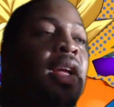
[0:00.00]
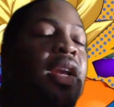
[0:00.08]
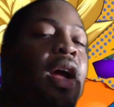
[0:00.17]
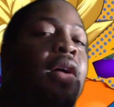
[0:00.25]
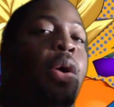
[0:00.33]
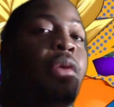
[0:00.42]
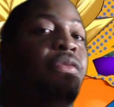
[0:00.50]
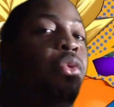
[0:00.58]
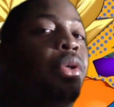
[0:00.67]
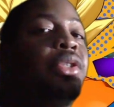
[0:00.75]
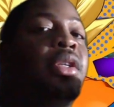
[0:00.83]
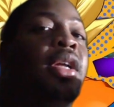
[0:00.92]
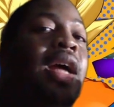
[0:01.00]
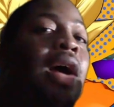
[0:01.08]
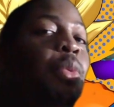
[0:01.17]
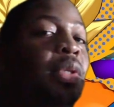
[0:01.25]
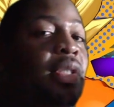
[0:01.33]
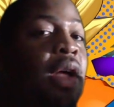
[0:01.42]
Now, unfortunately, I
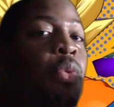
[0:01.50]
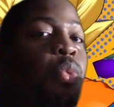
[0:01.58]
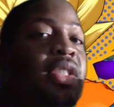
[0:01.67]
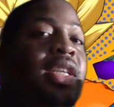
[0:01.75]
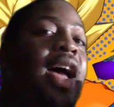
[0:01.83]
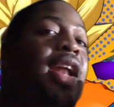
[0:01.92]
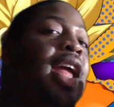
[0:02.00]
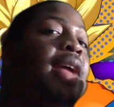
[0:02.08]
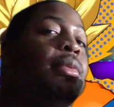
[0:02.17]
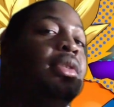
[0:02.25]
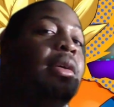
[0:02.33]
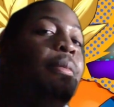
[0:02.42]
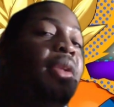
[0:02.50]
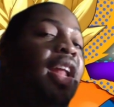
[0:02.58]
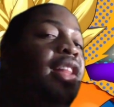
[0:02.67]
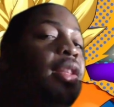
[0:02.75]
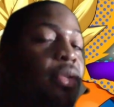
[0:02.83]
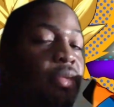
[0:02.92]
was I was not able to
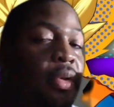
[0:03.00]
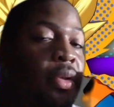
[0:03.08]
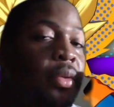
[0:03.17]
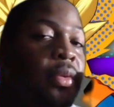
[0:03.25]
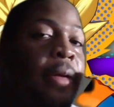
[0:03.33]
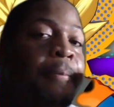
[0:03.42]
play this role